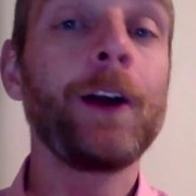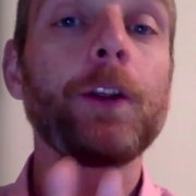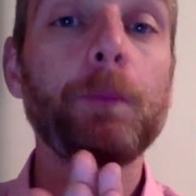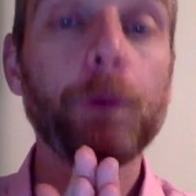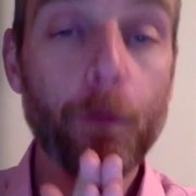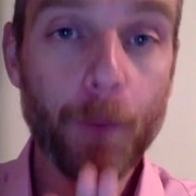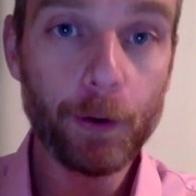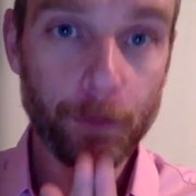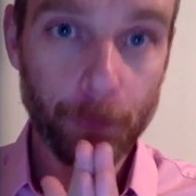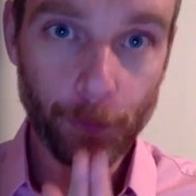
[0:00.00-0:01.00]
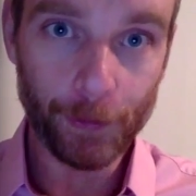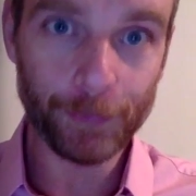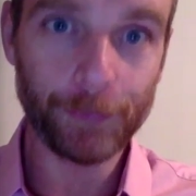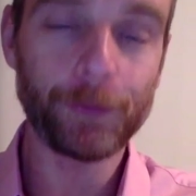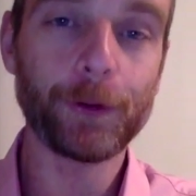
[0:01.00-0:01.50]
that promote
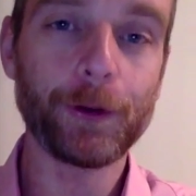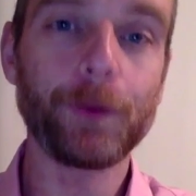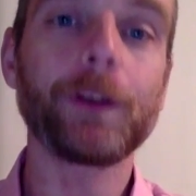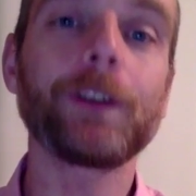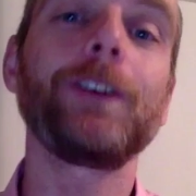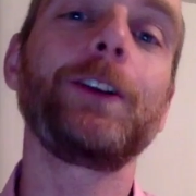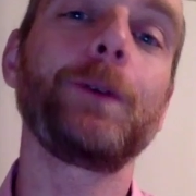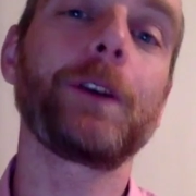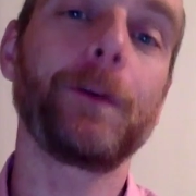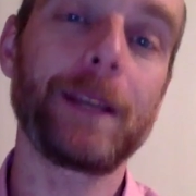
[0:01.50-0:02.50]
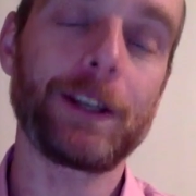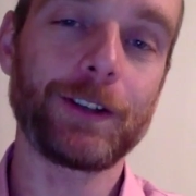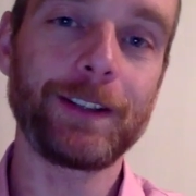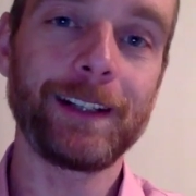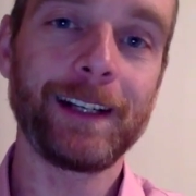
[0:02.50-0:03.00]
products for you that earn you a commission.